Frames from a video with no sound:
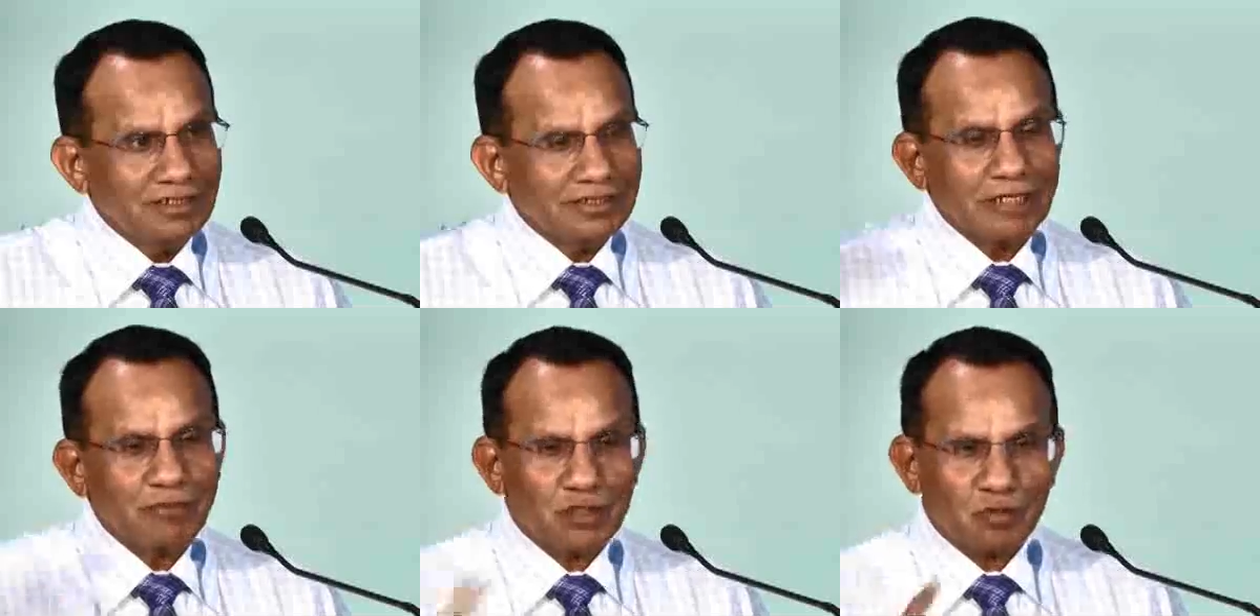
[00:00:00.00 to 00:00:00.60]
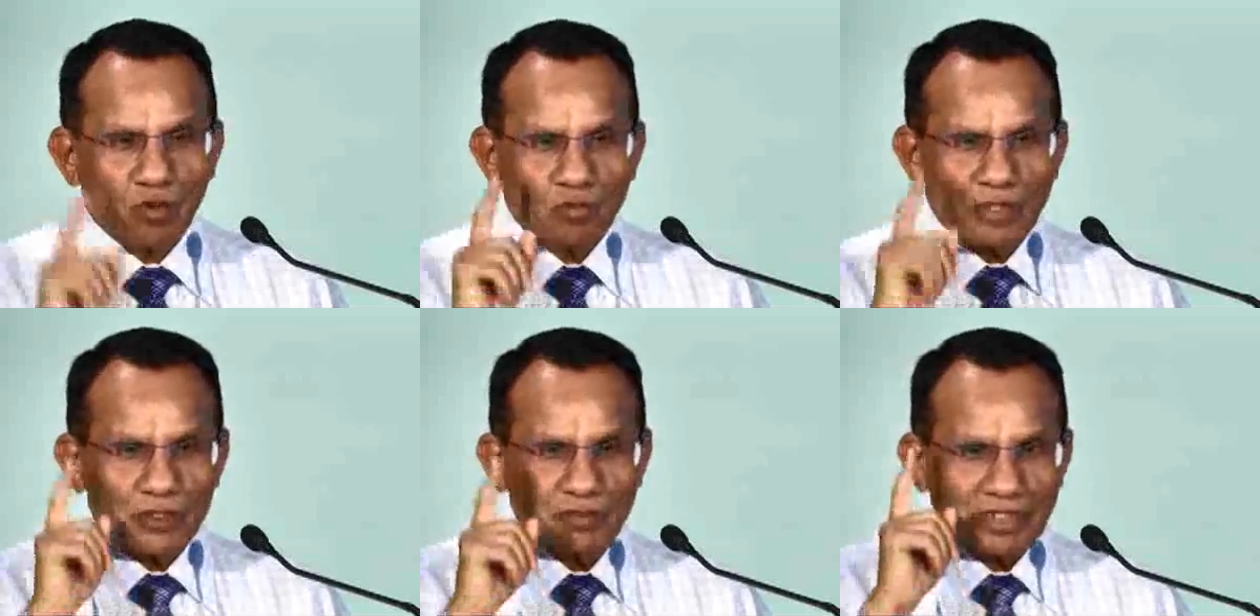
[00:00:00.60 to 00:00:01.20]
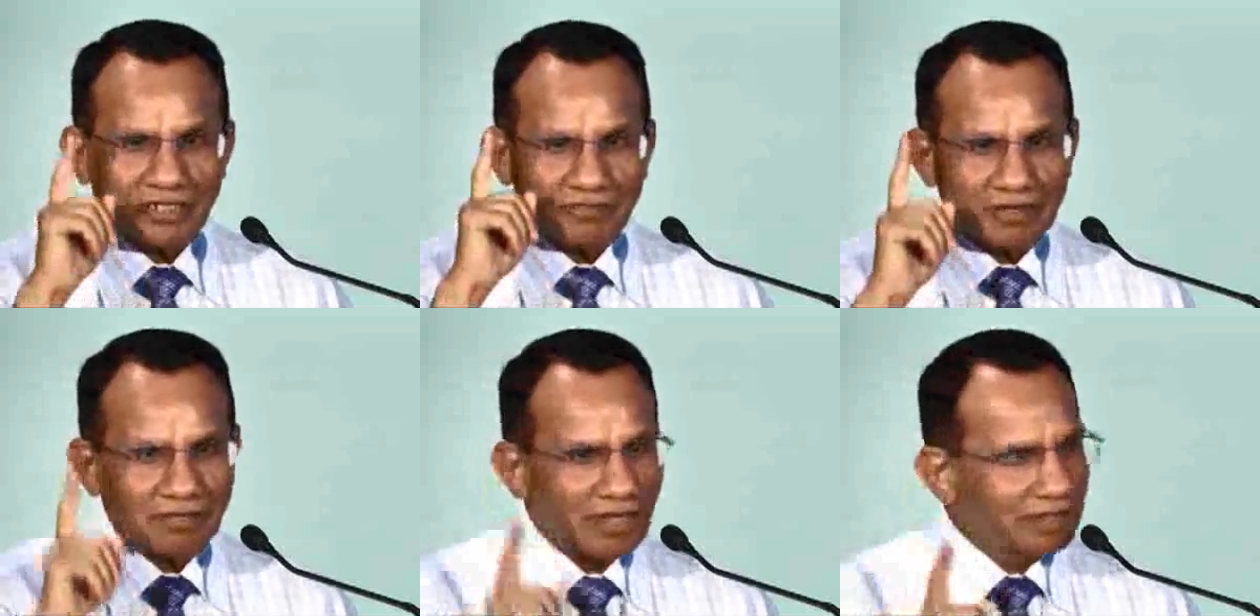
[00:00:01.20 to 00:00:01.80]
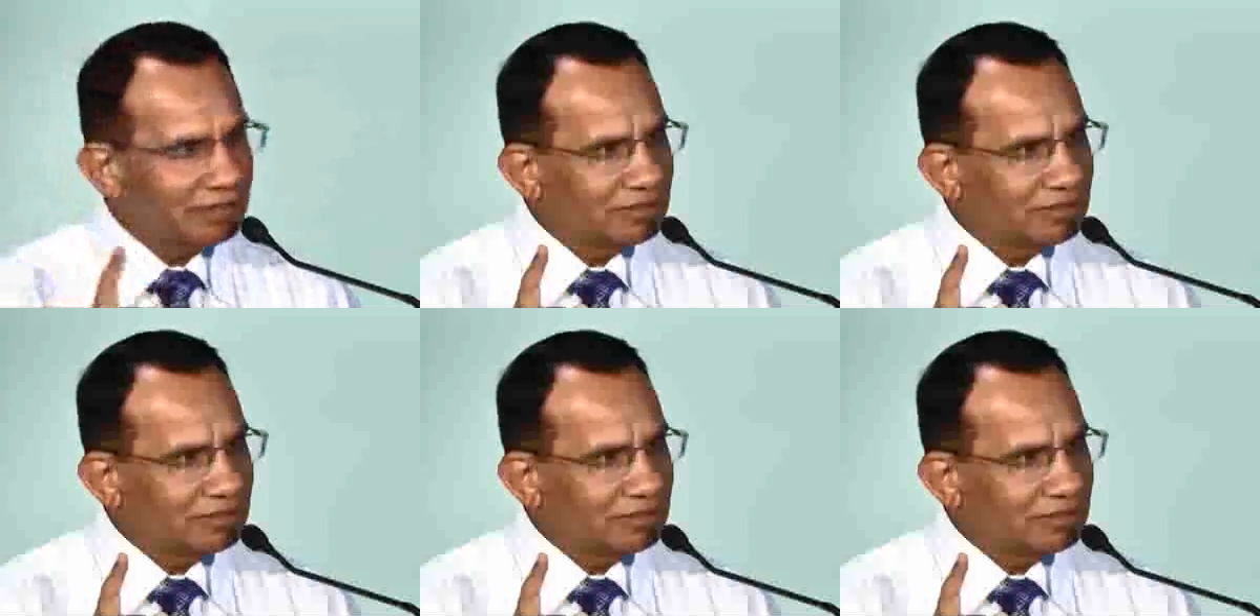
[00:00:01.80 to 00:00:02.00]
That means bone marrow is working very well.